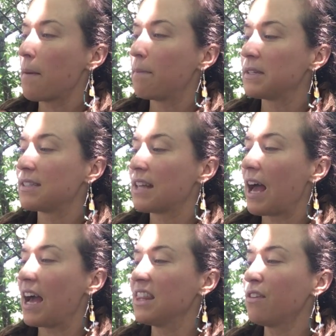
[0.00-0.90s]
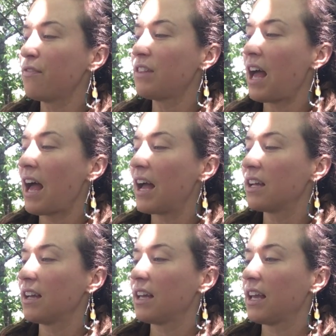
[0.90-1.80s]
Beside the
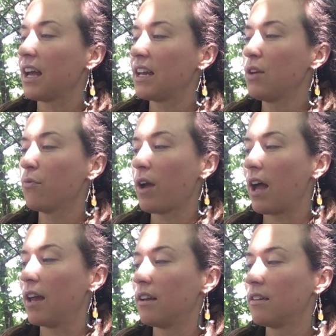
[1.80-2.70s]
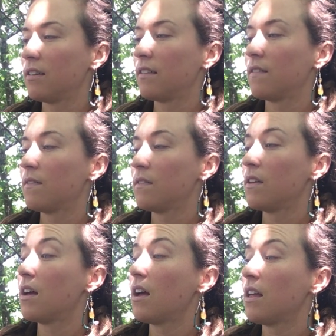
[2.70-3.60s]
flag, Annie read
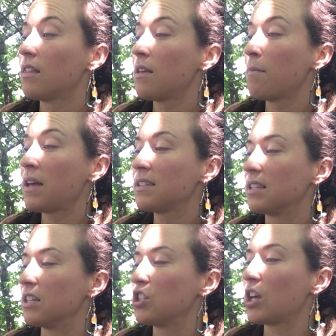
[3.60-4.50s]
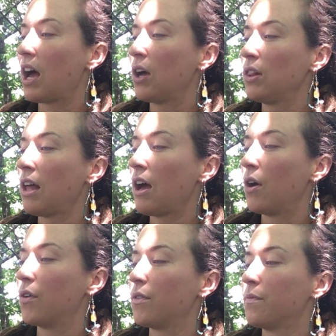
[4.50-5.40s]
the message out
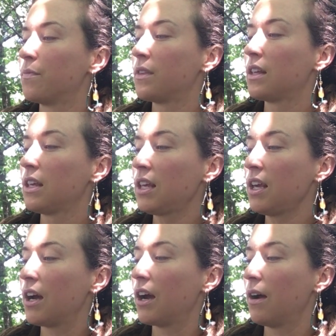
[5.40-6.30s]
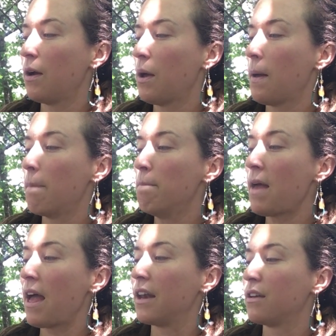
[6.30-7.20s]
loud. "Here,
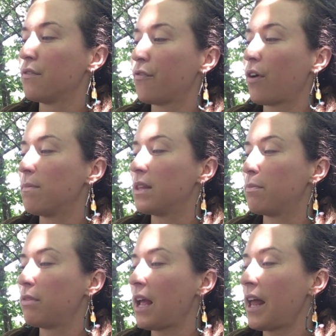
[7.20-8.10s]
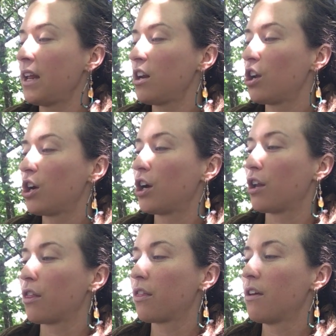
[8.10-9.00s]
men from the planet
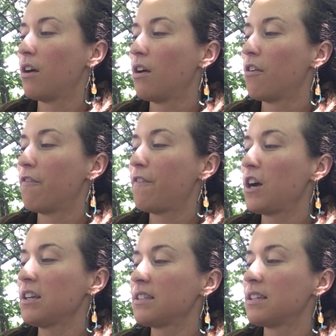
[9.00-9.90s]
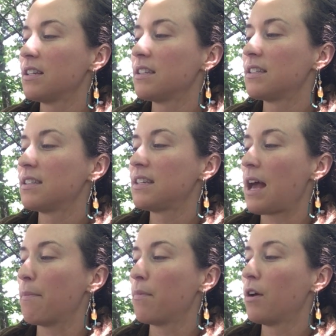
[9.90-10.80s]
Earth, first
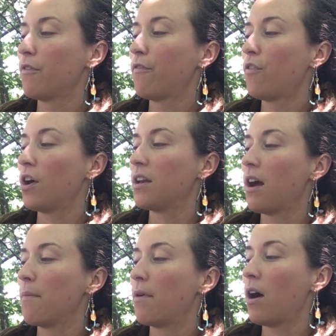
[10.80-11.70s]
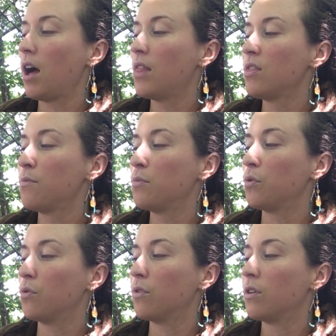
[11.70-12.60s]
step foot upon the
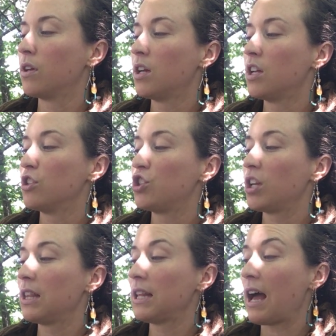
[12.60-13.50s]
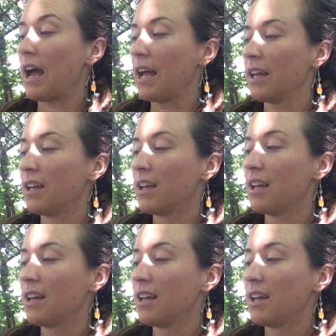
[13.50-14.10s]
moon, July